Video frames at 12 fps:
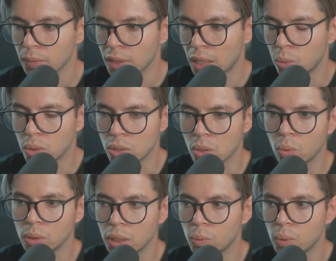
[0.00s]
it was
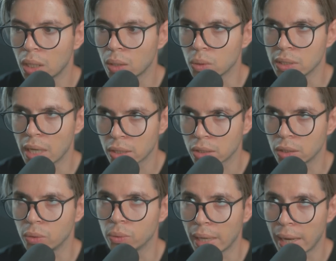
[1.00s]
only when I was
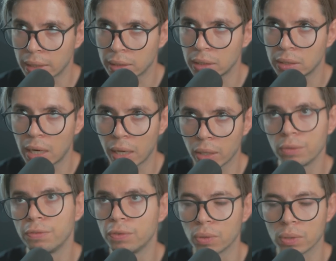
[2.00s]
actually reacting that I could
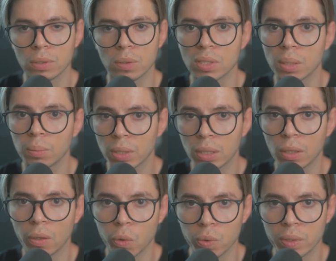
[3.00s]
focus on something
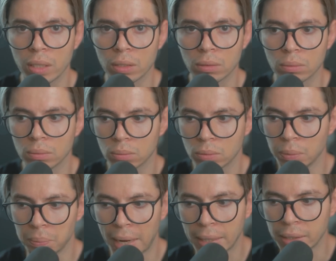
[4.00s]
other than the
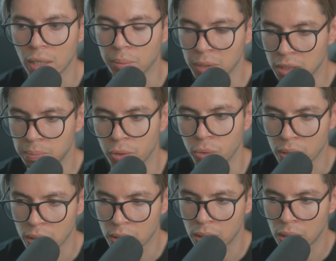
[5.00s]
pain that I'm
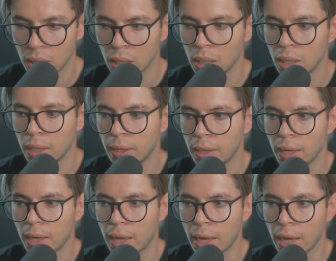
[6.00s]
experiencing.
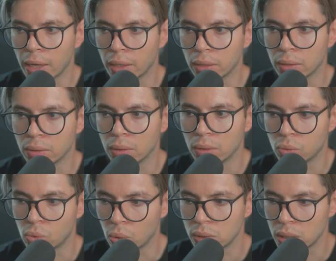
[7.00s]
And
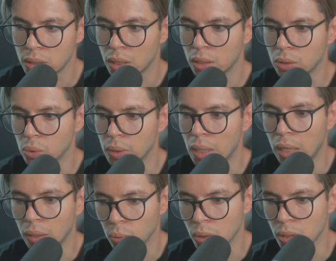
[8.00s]
Rosé's On the
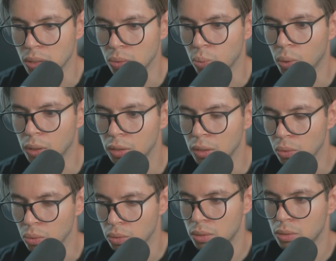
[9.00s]
Ground was one of
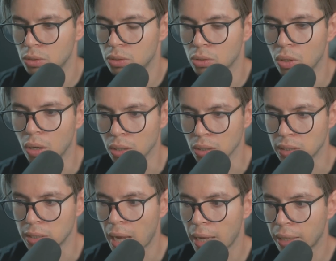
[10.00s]
those songs
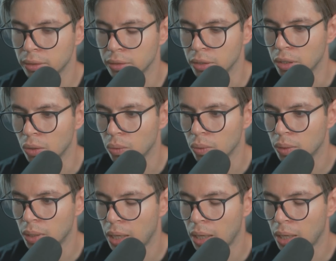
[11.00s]
that, you know,